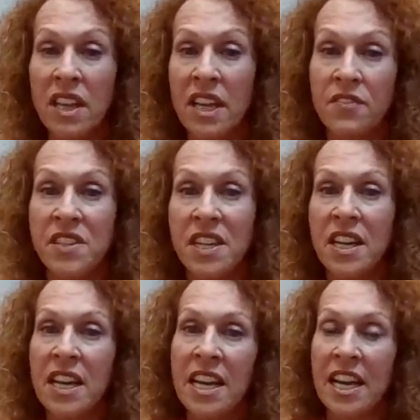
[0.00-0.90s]
lived
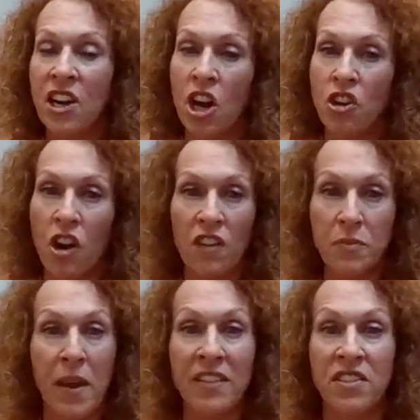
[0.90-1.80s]
in our crawl
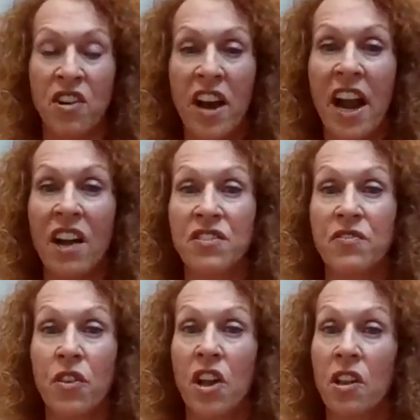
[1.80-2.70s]
space in our house
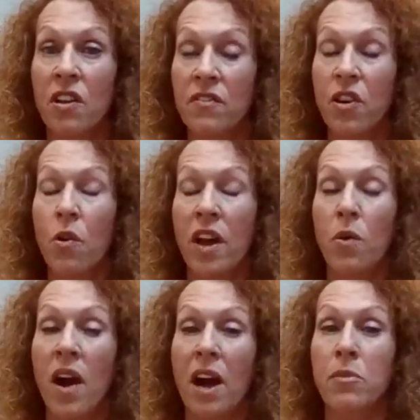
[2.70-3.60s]
for quite a
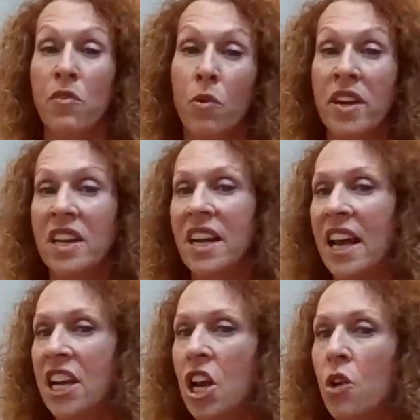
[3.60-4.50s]
while before we can
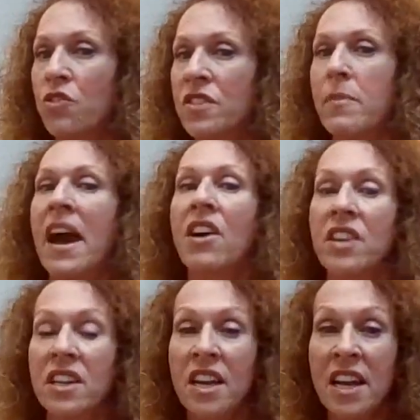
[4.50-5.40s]
kind of coax him out
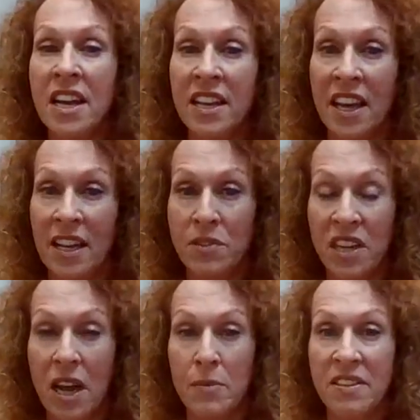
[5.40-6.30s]
and get him to
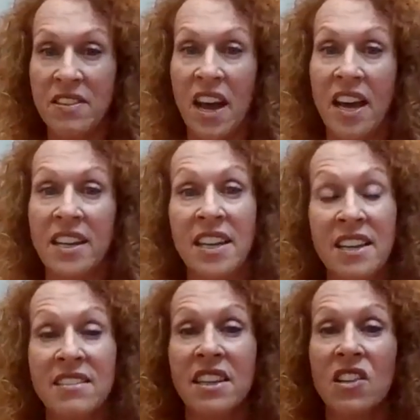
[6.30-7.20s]
come inside. And
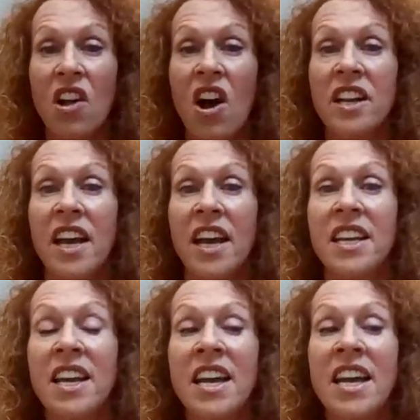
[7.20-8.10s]
he's declawed,
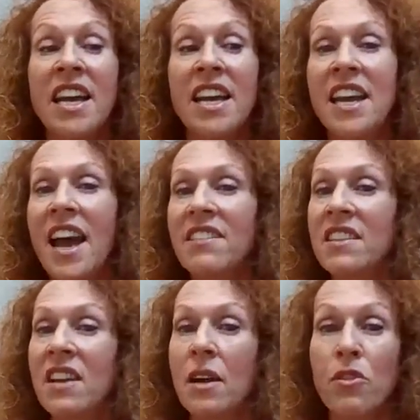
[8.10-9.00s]
and he has
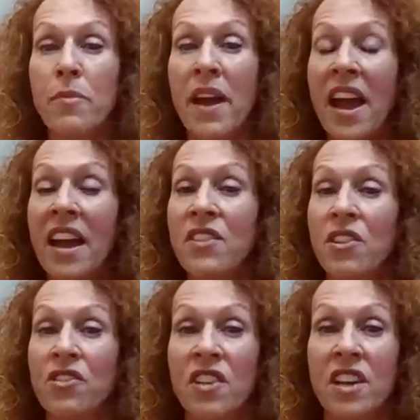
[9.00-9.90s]
a number of
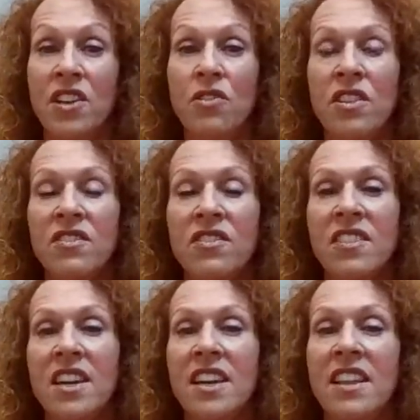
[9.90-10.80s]
behaviors that you can
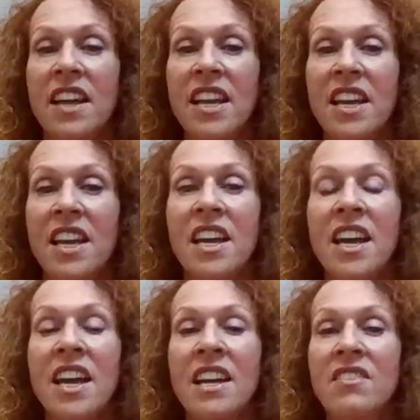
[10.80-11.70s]
see that he
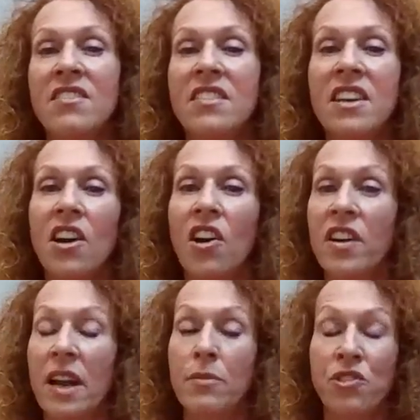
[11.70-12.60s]
still,
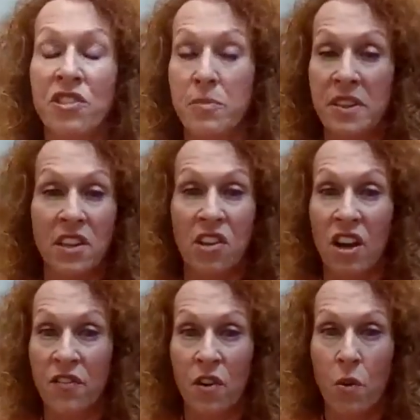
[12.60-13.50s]
and I'm sure he's been
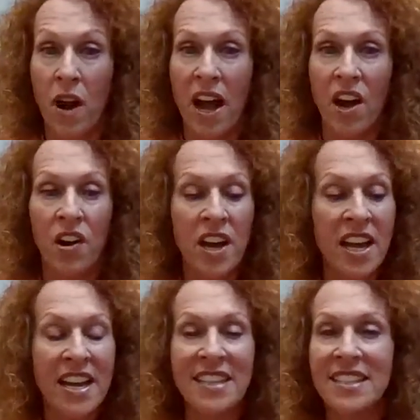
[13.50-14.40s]
declawed for a while,
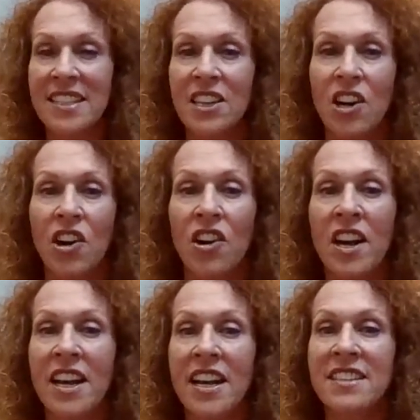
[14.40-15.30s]
he still
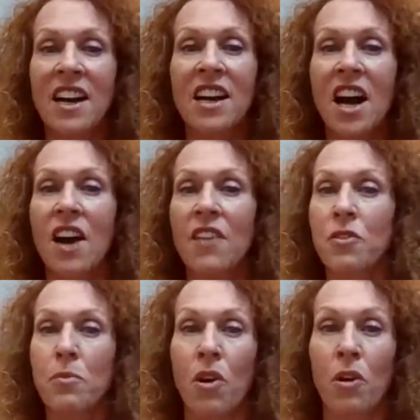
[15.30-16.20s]
is
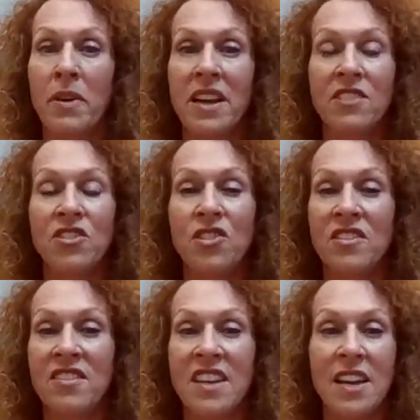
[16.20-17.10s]
uncomfortable because you can
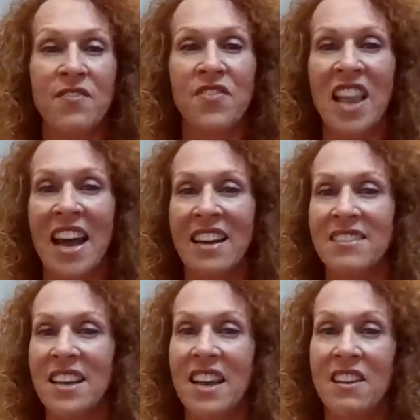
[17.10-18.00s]
see him
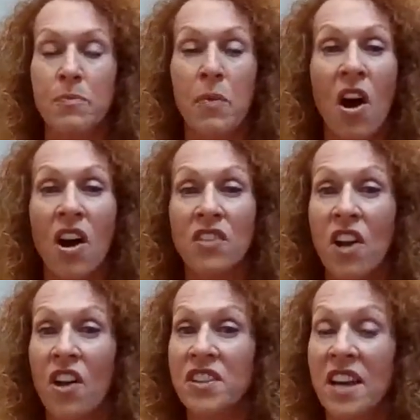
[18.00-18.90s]
flexing his paws
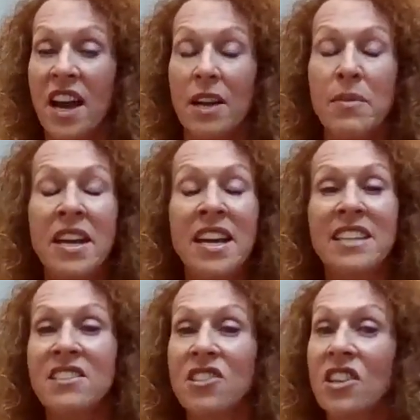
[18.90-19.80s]
all the time.
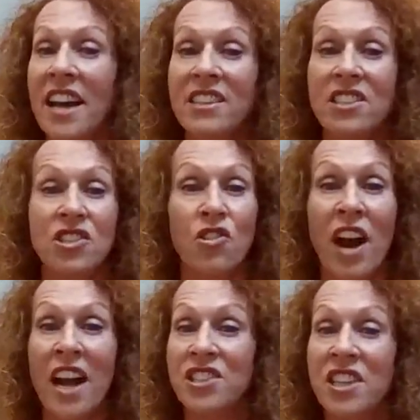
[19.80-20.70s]
He still likes to
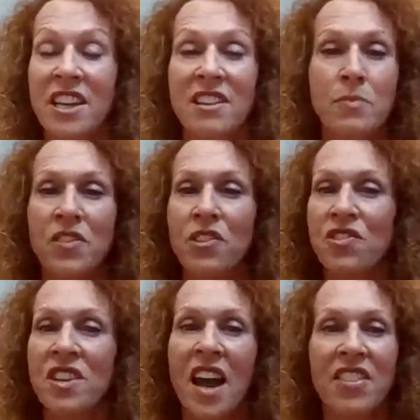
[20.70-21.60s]
scratch things, but there's
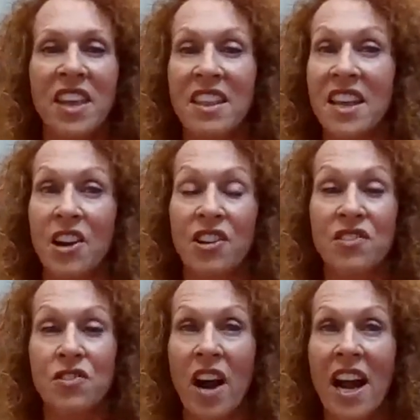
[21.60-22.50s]
nothing there to
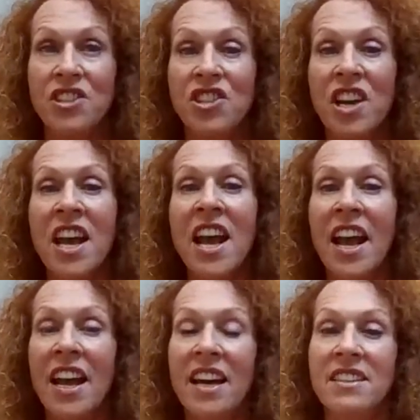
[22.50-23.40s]
scratch.
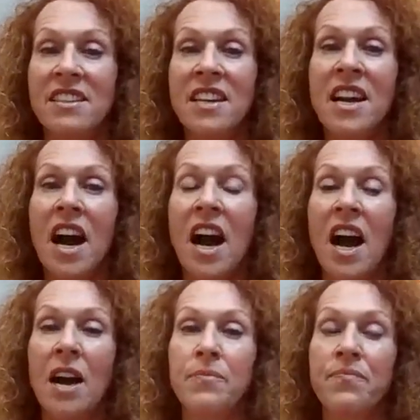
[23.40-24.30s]
And
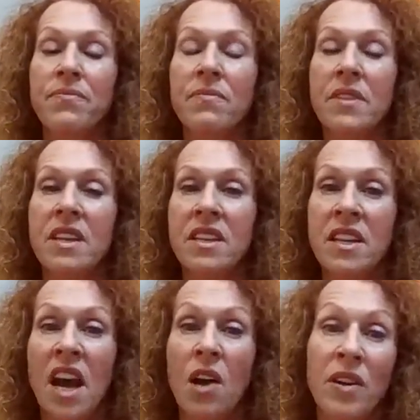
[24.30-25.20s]

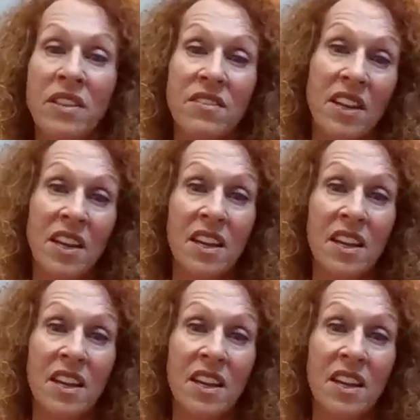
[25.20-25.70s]
it's